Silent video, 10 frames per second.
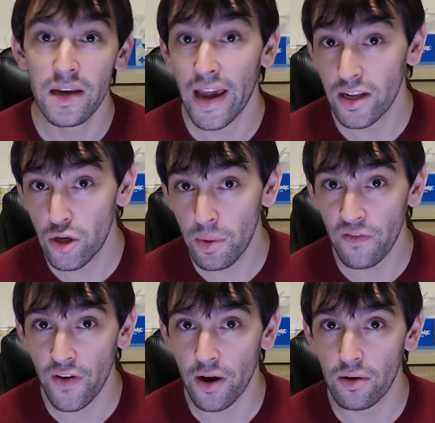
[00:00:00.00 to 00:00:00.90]
And to be
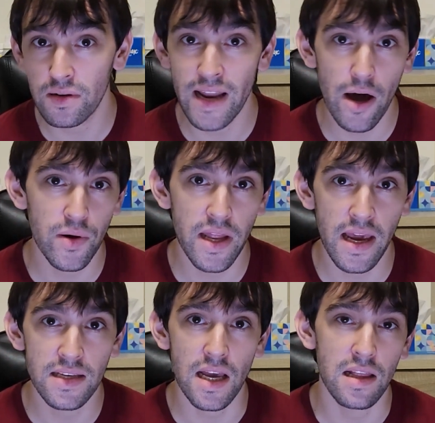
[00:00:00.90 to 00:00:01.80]
fair,
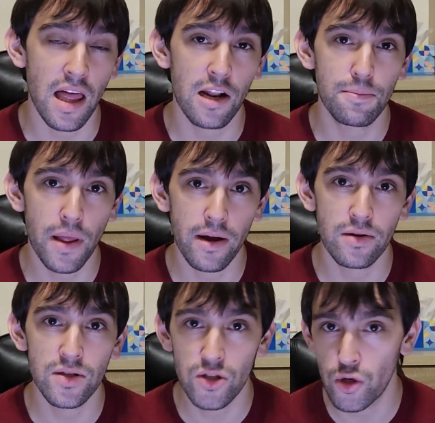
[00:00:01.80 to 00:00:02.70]
nowadays, a lot of
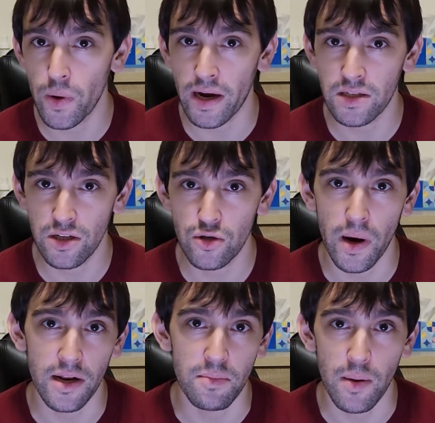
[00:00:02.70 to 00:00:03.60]
players do actually try
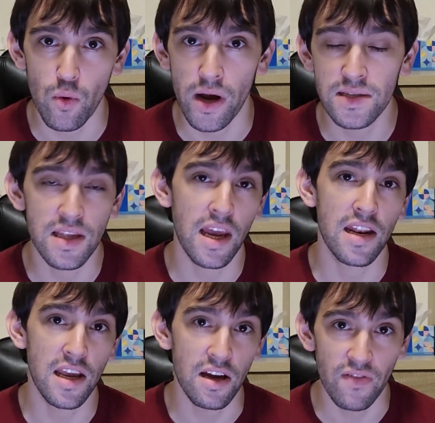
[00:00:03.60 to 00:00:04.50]
to memorize the
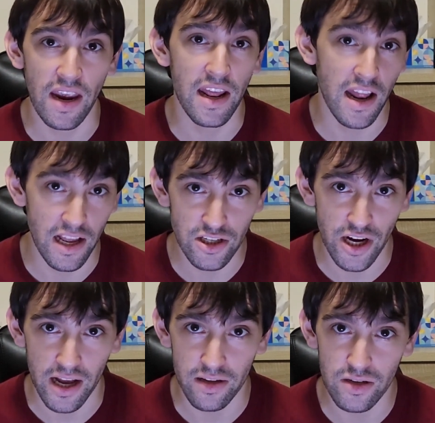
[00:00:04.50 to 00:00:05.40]
ending of 888
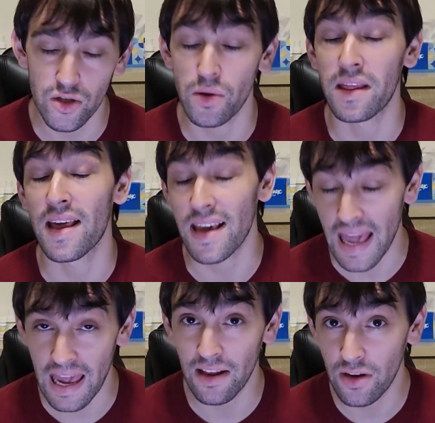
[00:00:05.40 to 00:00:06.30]
Challenge so that they
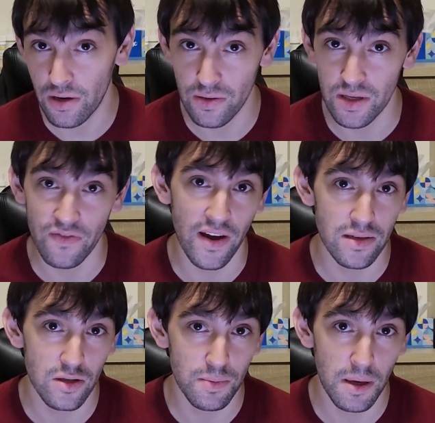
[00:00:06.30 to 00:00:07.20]
can use a
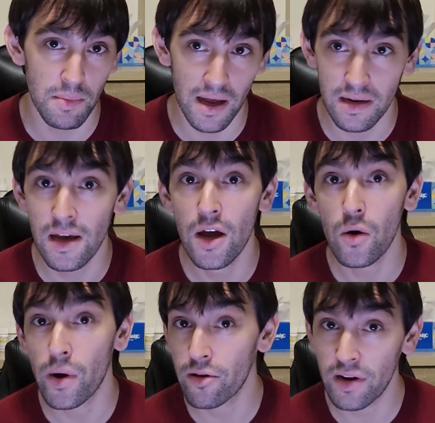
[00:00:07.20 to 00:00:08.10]
faster speed mod.
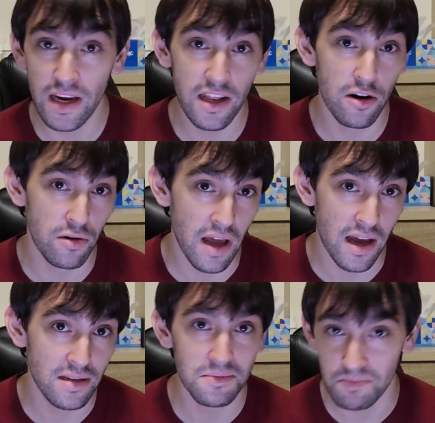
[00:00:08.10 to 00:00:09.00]
Whether he did or
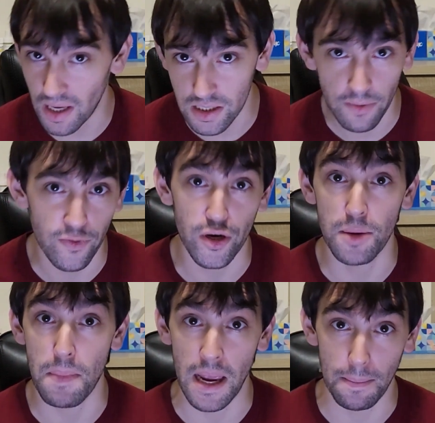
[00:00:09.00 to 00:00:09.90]
not, it's up for
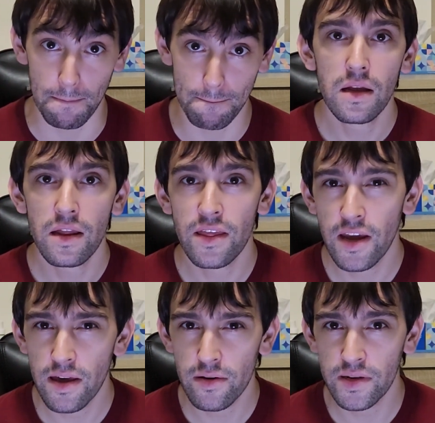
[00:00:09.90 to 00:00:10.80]
debate. The
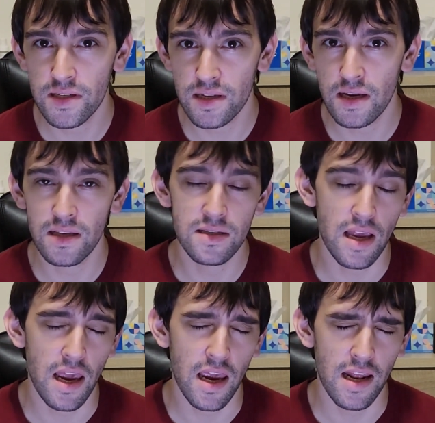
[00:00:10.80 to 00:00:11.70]
other instance,
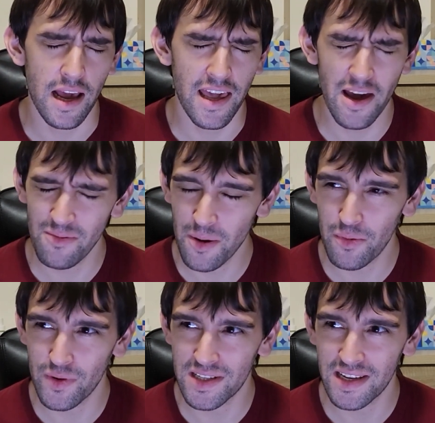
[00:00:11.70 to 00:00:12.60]
and I can't remember
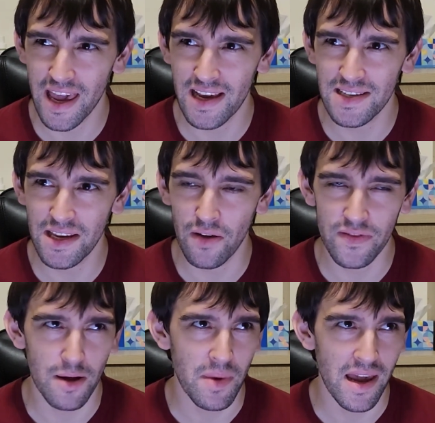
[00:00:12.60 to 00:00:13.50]
which KAC off the
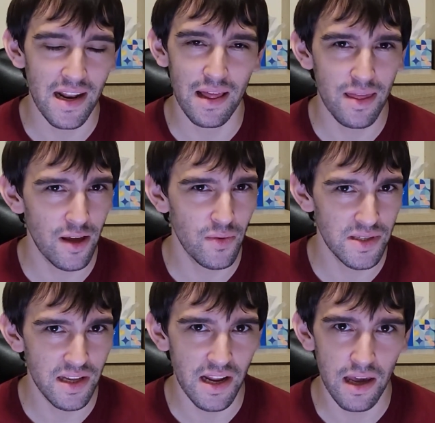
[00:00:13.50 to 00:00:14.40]
top of my head, I think it was
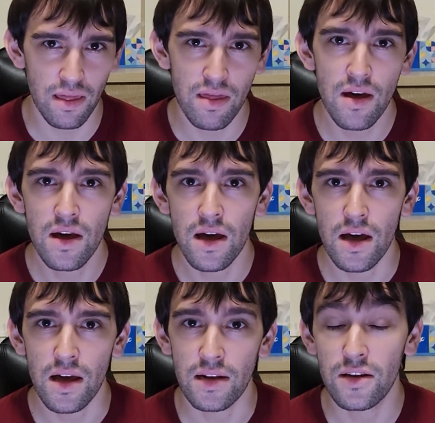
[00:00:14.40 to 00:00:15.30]
the ninth,
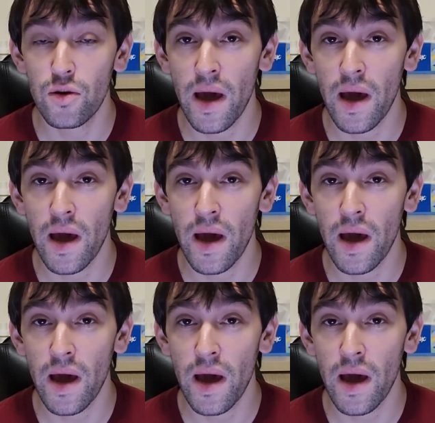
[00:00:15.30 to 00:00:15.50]
uh, you